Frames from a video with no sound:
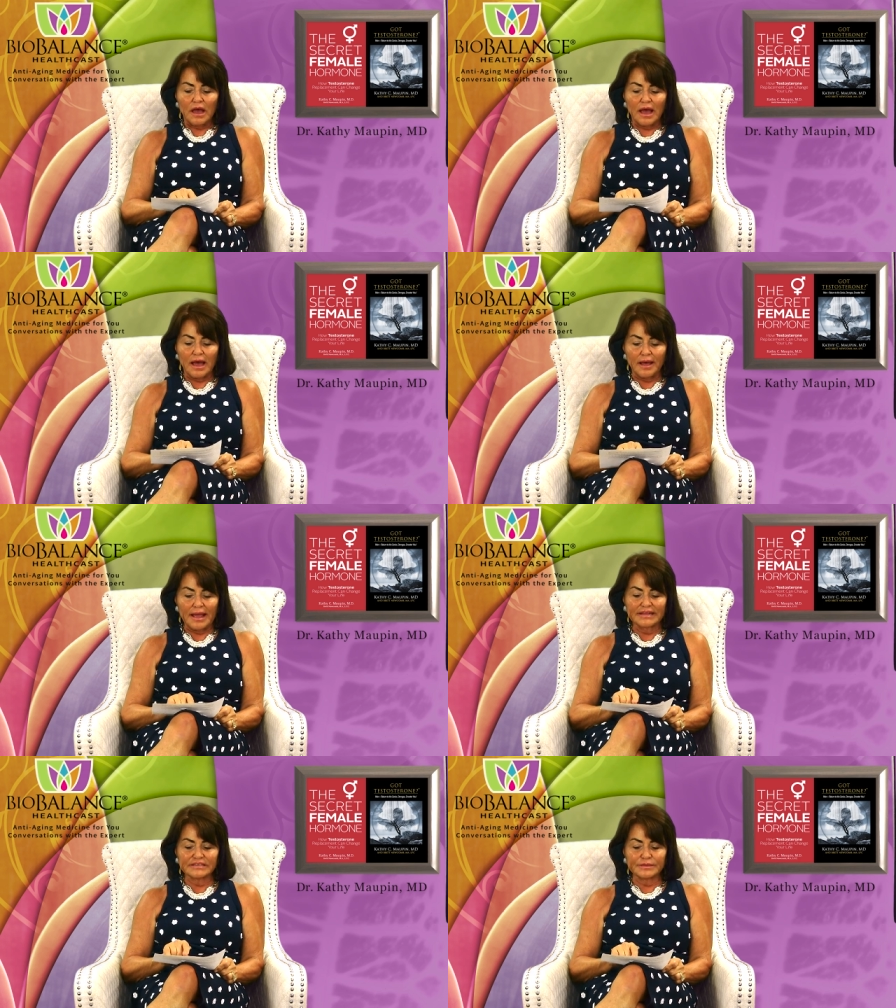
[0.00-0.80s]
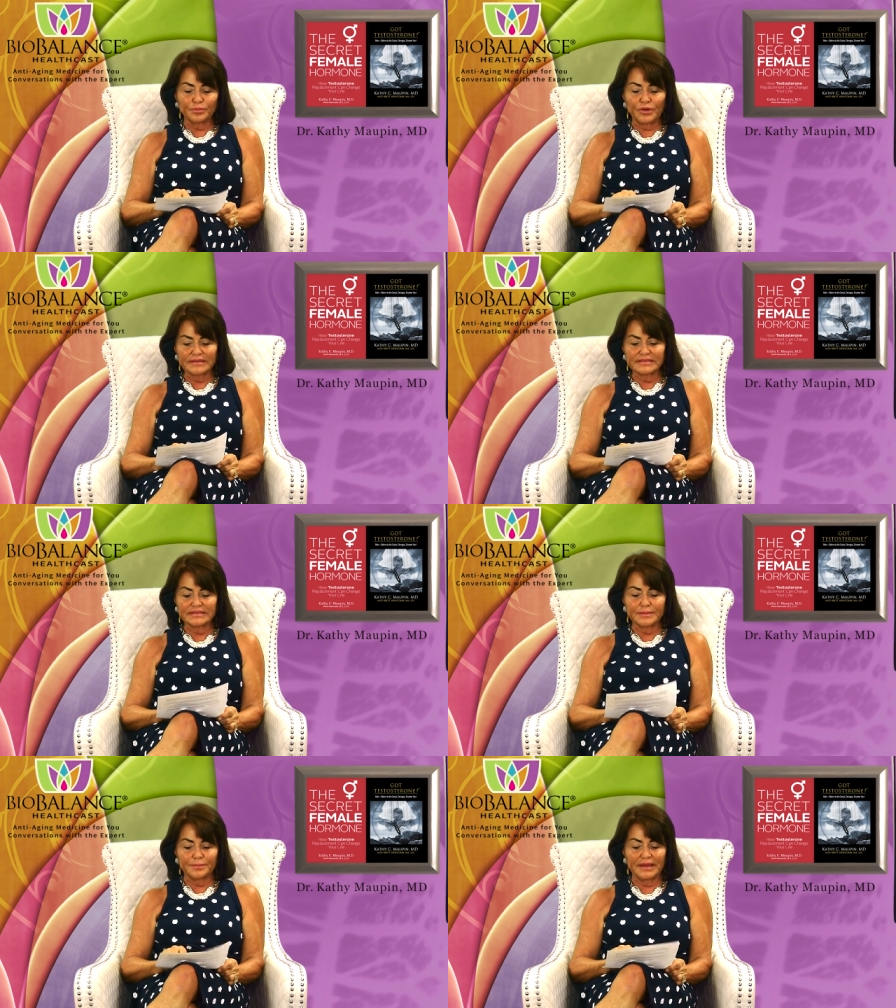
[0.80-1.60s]
Uh, and
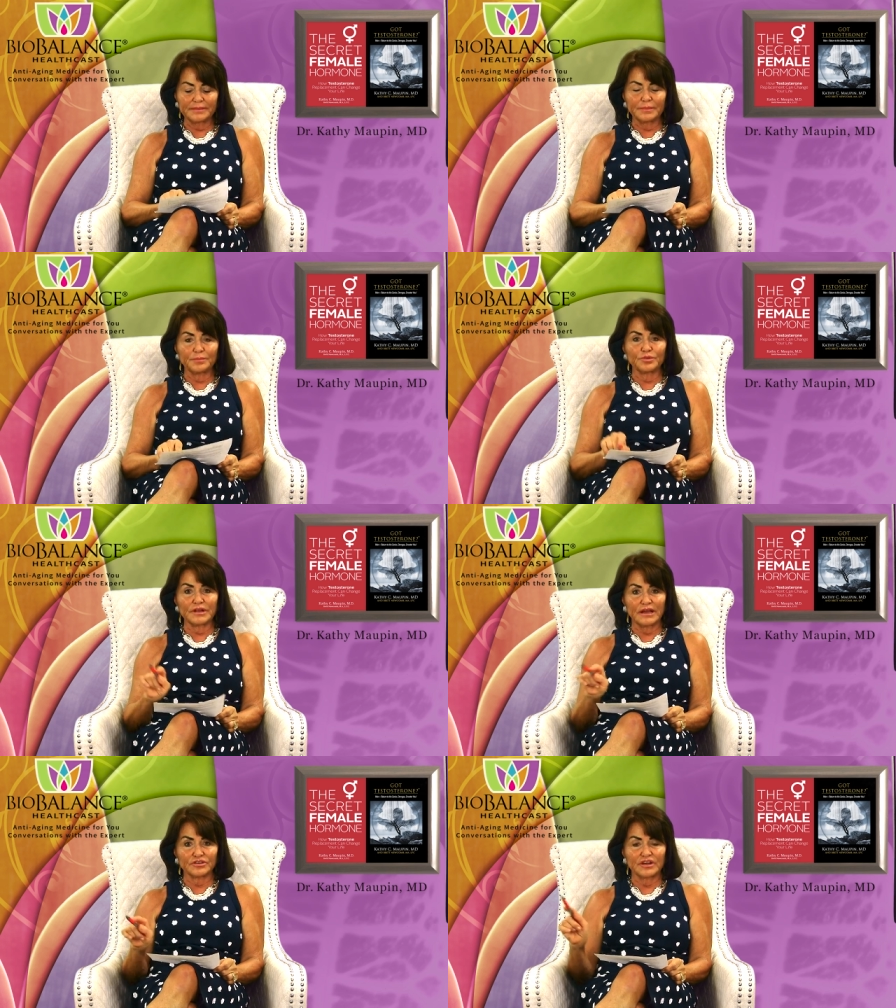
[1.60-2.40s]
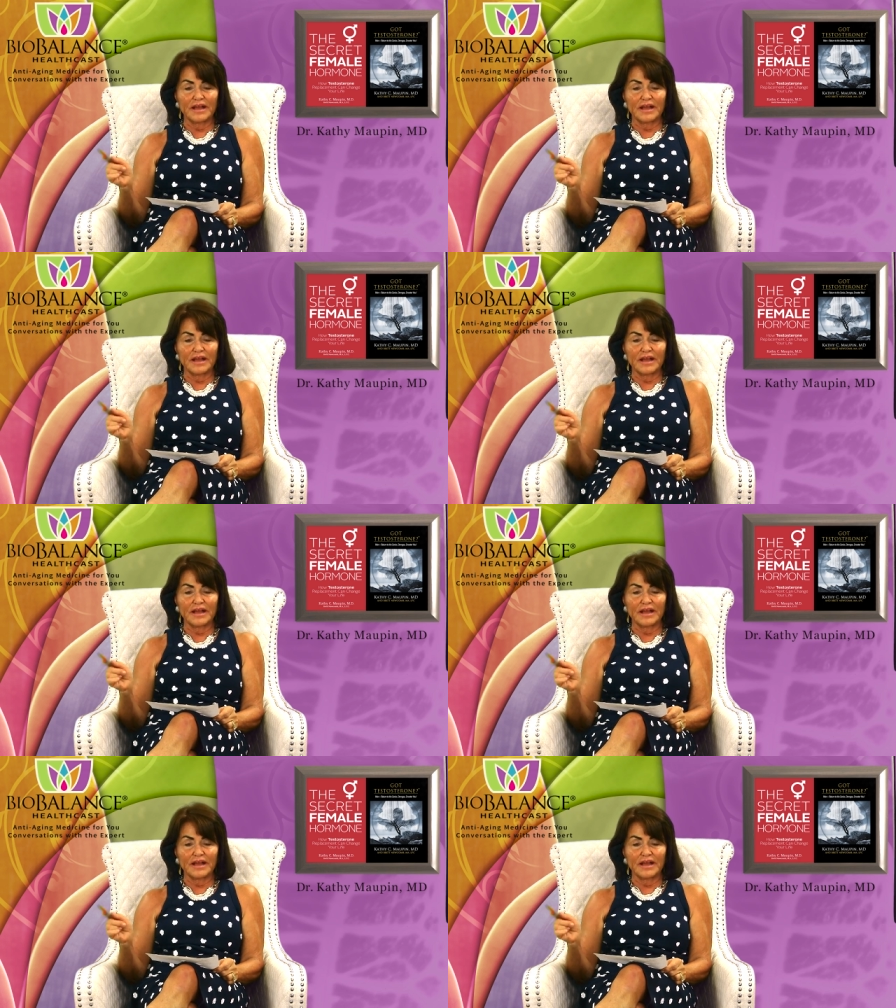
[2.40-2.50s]
suppresses the pigment production.